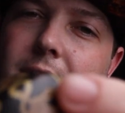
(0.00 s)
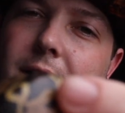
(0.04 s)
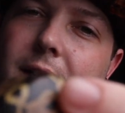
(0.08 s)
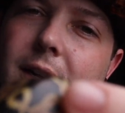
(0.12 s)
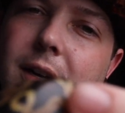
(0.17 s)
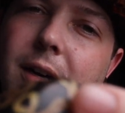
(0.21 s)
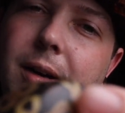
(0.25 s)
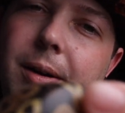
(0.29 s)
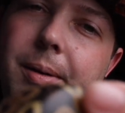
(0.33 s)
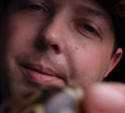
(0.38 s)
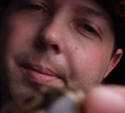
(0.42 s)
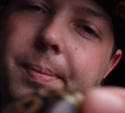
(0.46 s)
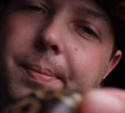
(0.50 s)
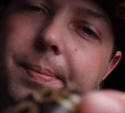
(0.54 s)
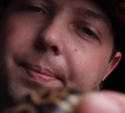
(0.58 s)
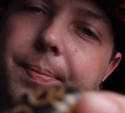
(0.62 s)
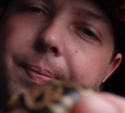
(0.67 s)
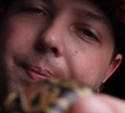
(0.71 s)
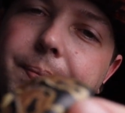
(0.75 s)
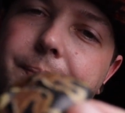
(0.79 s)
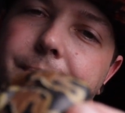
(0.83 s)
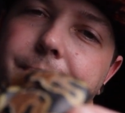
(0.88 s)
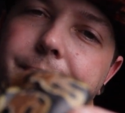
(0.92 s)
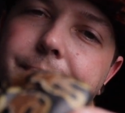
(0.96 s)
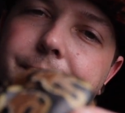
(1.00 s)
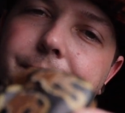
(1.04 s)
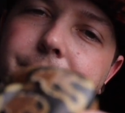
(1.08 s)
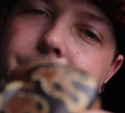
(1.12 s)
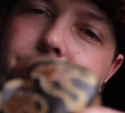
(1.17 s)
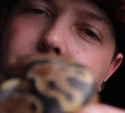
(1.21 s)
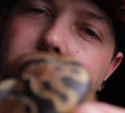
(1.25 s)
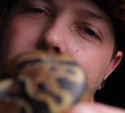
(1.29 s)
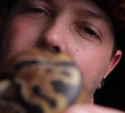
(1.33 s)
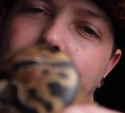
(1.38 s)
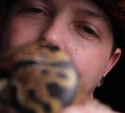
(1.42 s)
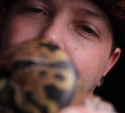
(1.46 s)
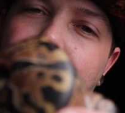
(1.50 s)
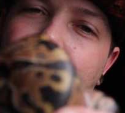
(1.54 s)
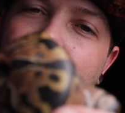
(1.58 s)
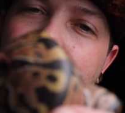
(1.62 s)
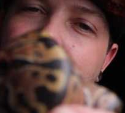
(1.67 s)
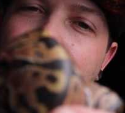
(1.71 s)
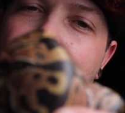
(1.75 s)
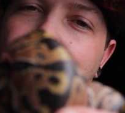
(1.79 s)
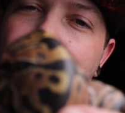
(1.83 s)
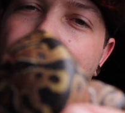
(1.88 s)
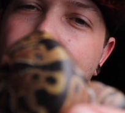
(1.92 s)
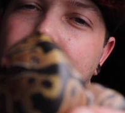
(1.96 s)
I'm sure
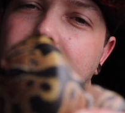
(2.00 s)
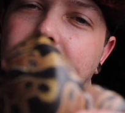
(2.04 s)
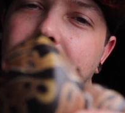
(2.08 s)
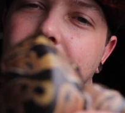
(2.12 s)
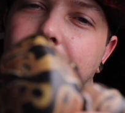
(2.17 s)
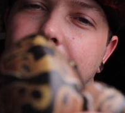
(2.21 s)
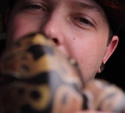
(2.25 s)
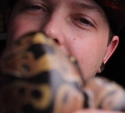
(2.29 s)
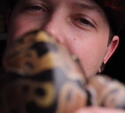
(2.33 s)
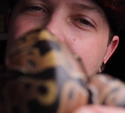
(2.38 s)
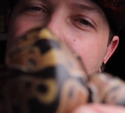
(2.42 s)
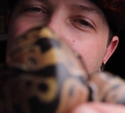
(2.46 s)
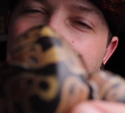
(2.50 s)
there's probably somebody